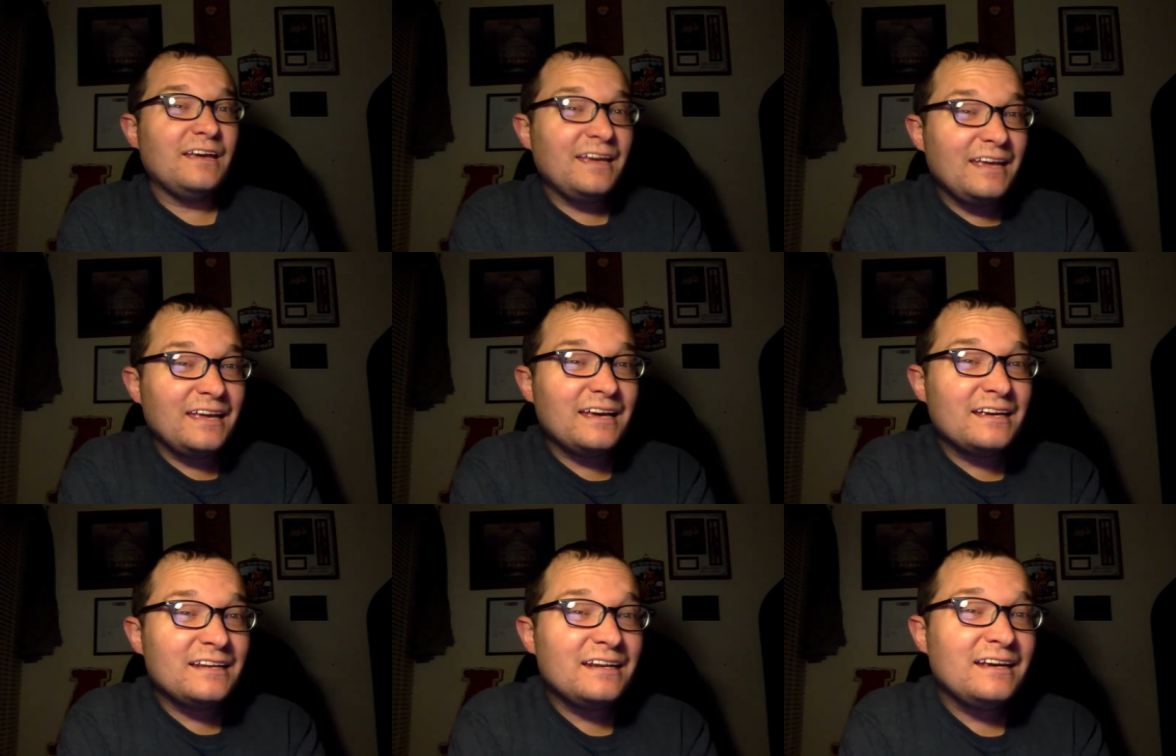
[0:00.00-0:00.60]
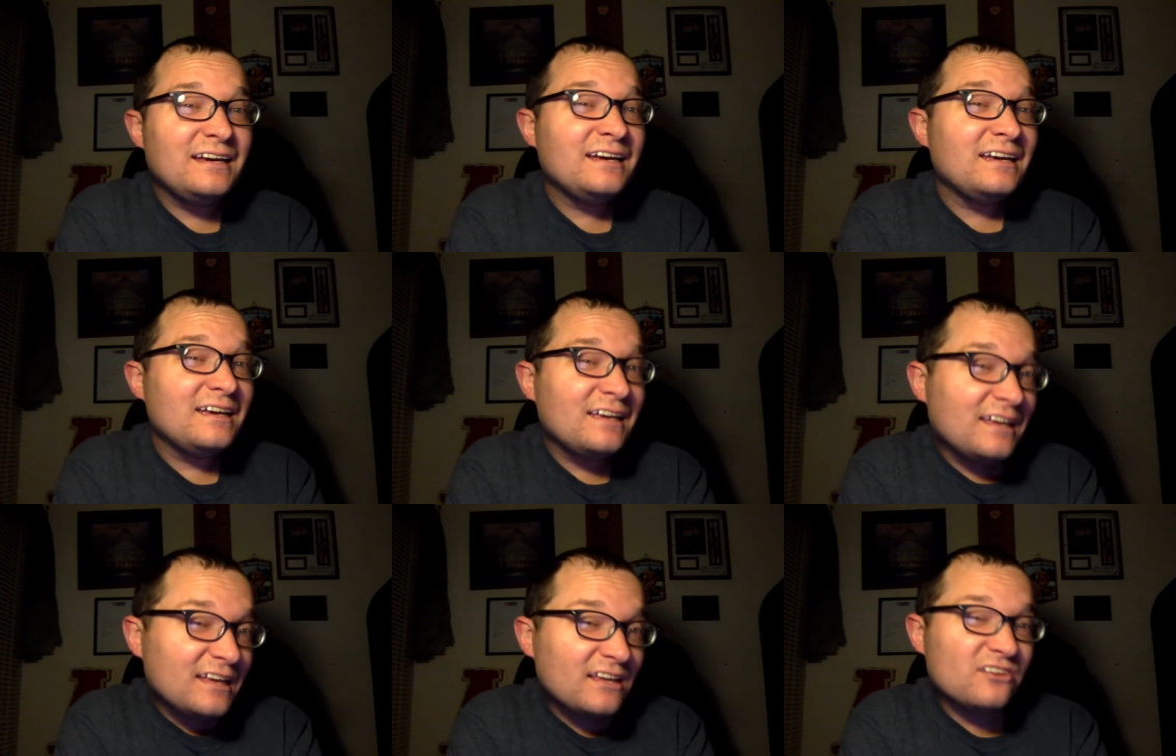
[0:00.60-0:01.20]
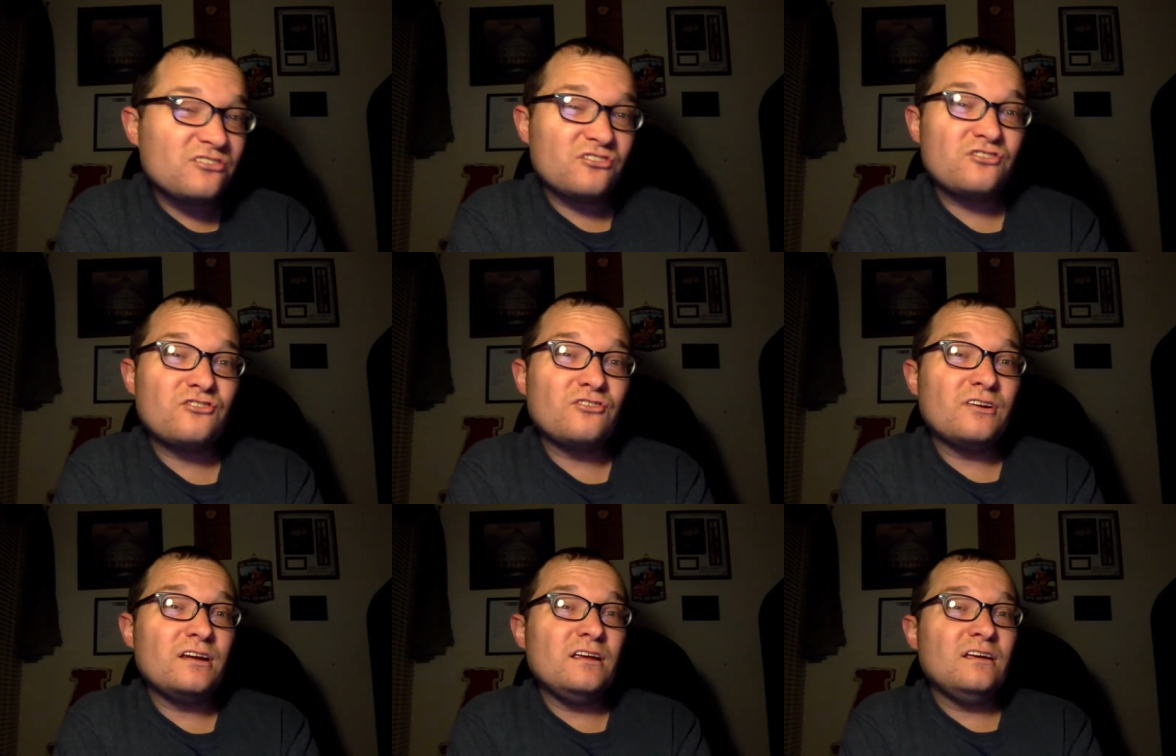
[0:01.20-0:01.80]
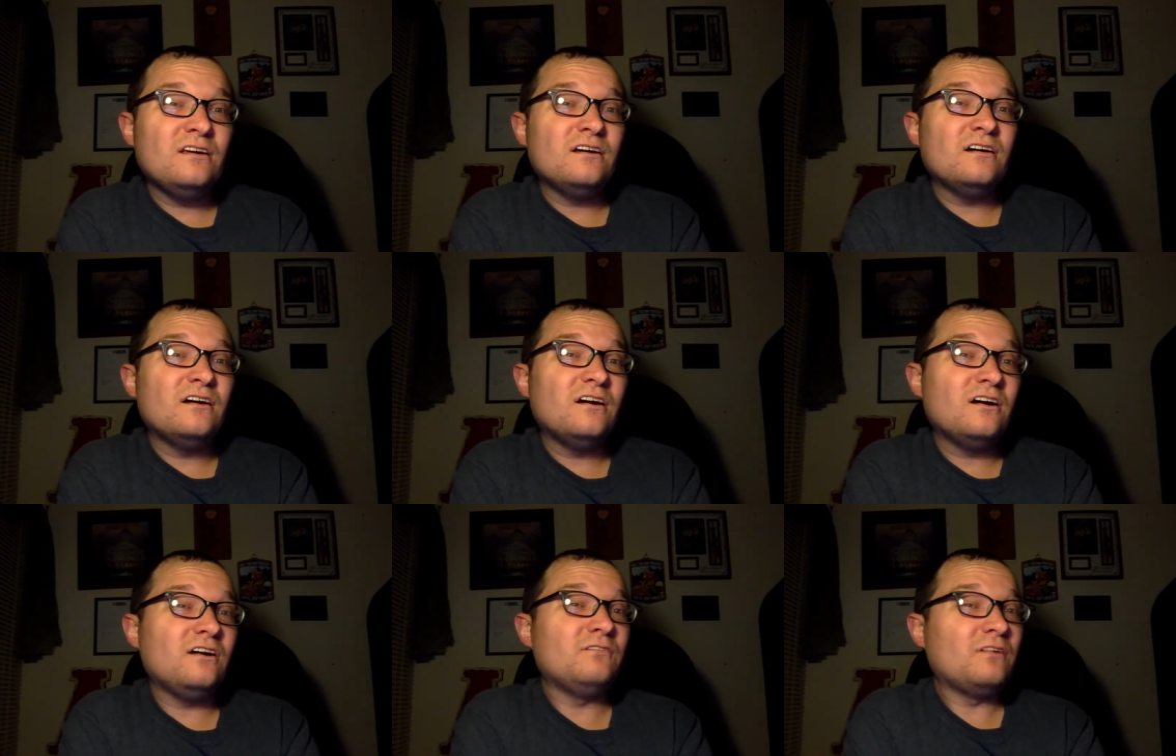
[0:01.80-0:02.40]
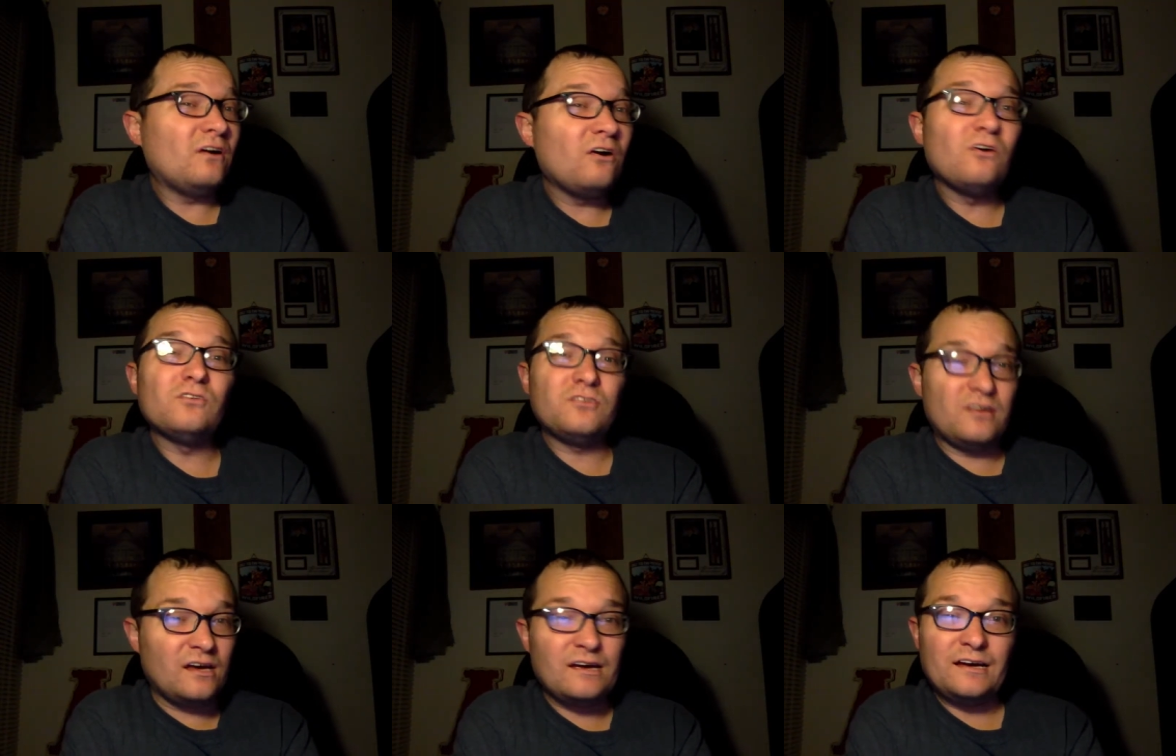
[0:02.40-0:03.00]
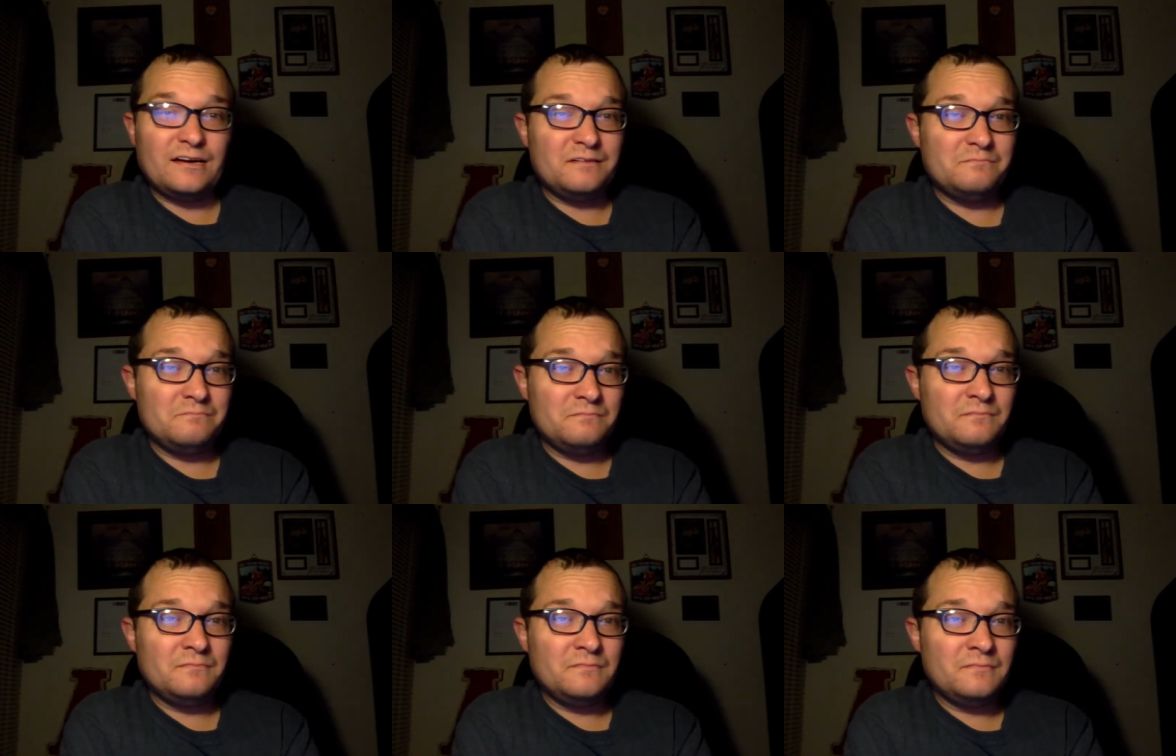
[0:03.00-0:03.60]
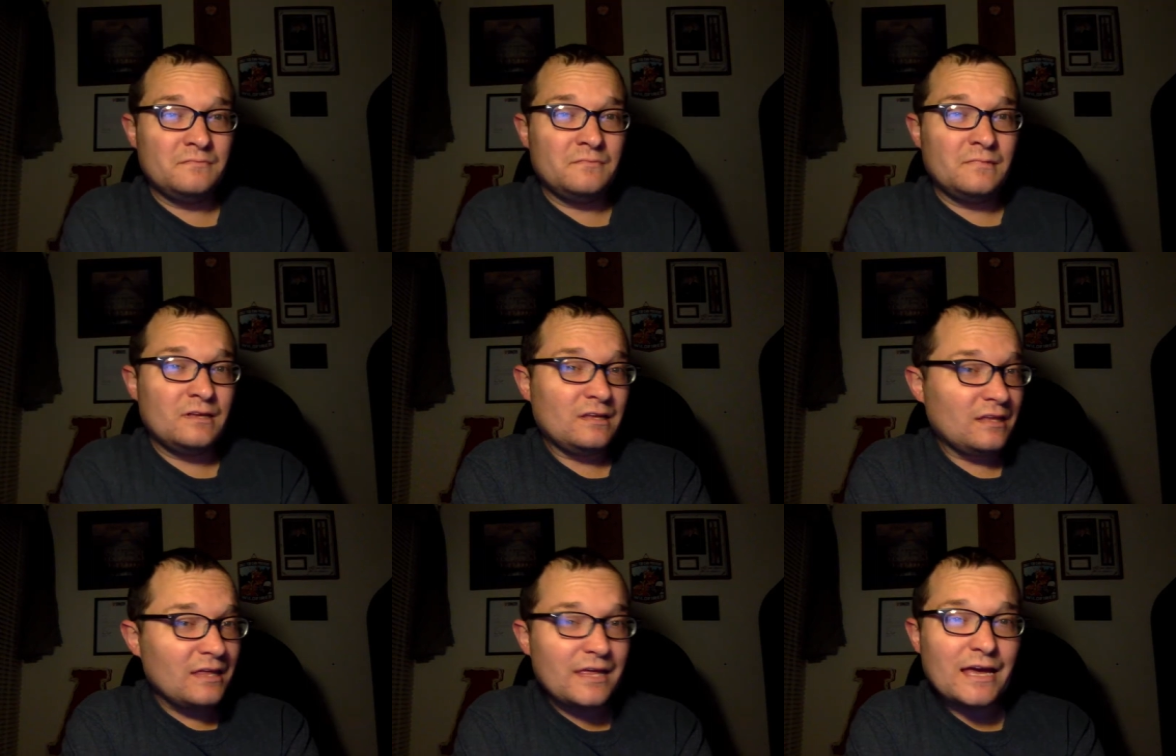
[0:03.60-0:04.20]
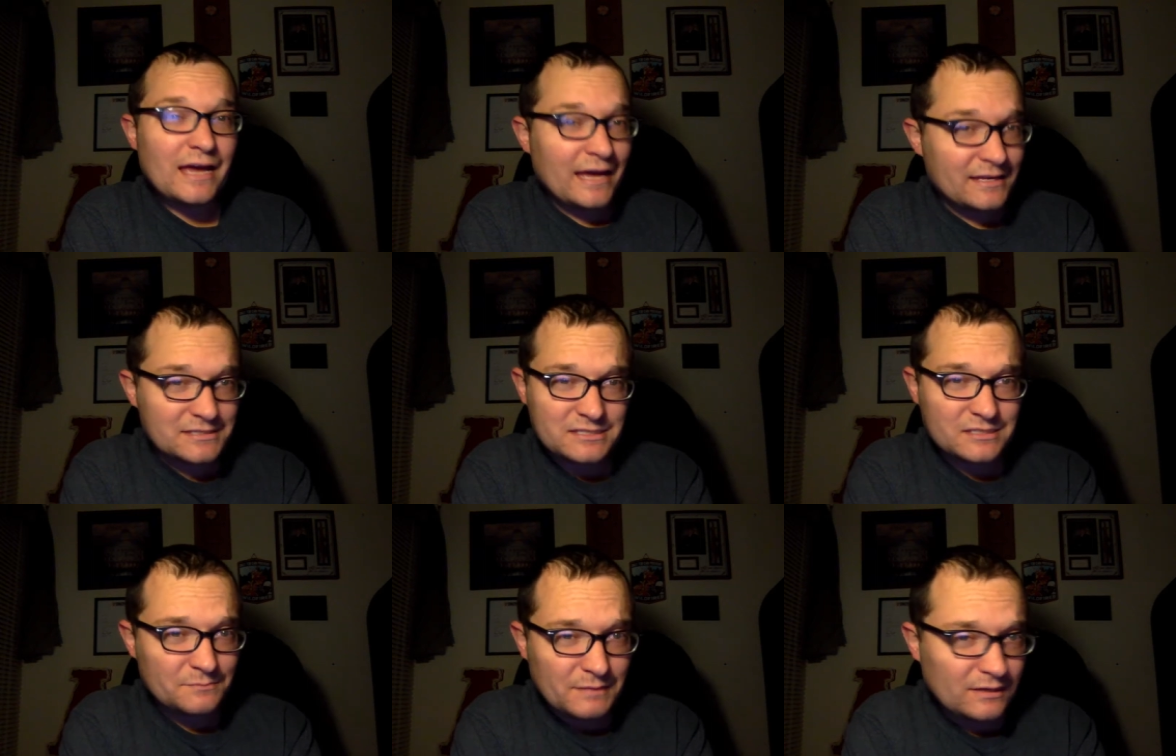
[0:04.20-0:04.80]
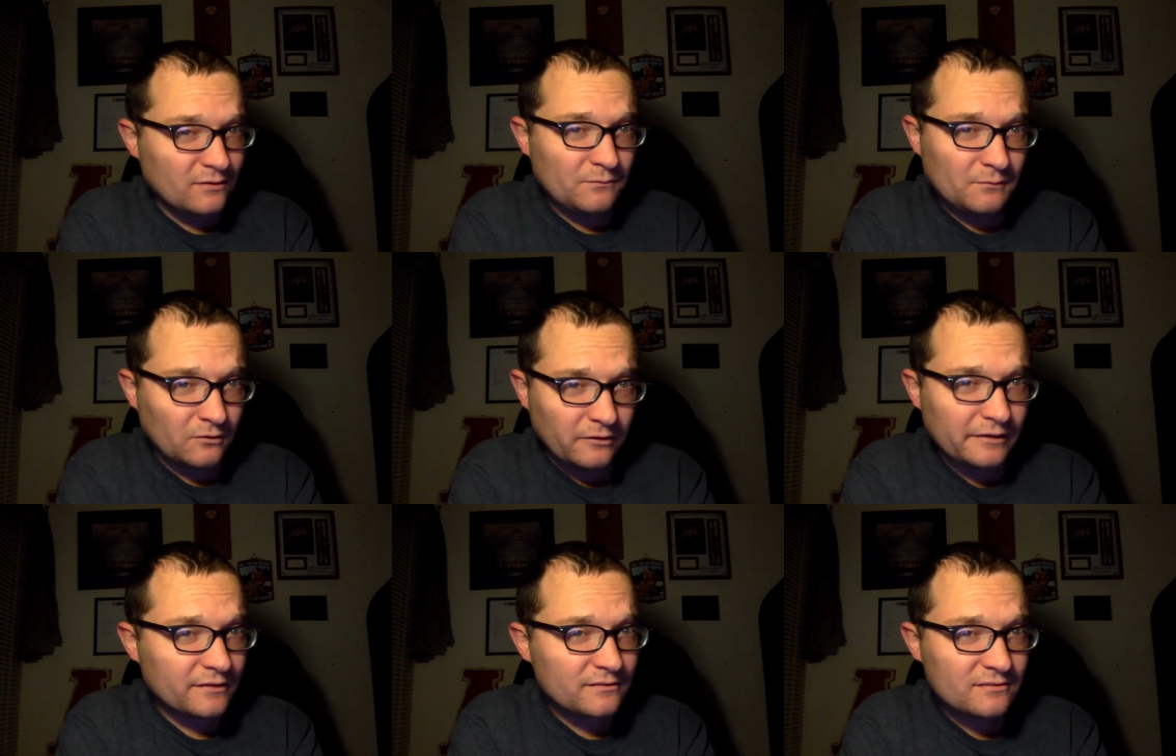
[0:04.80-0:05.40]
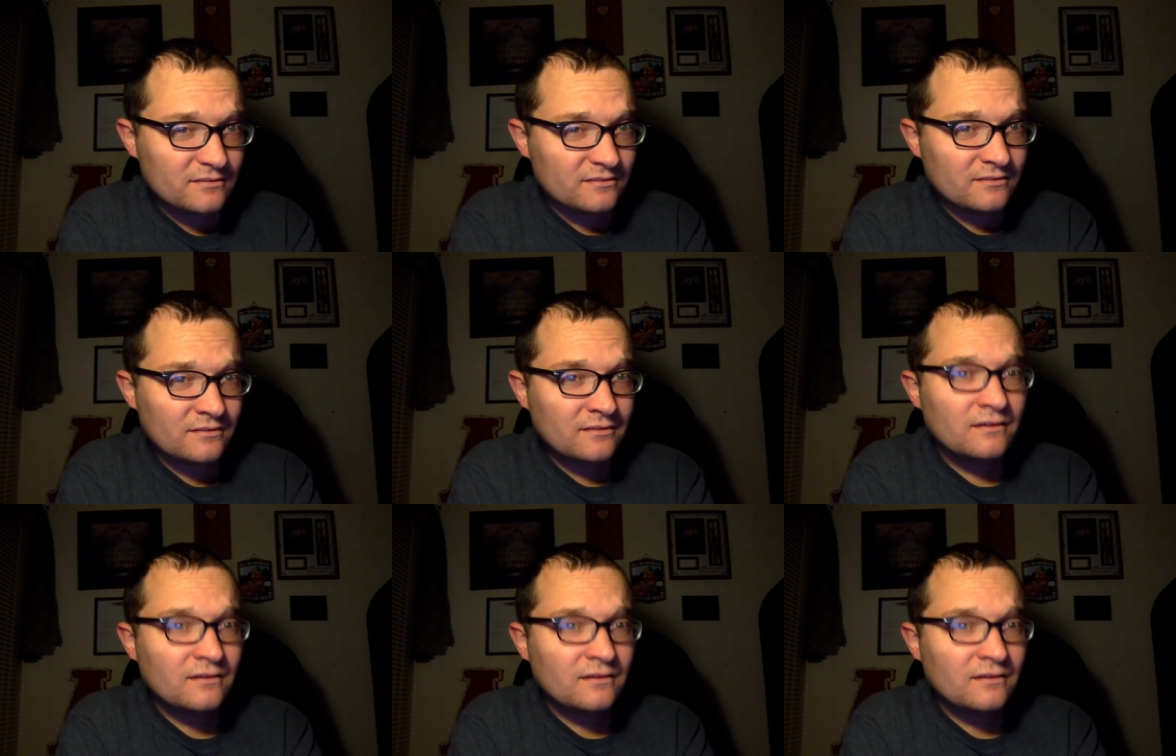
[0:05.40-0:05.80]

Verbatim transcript: in history of all time, he has to be on the list.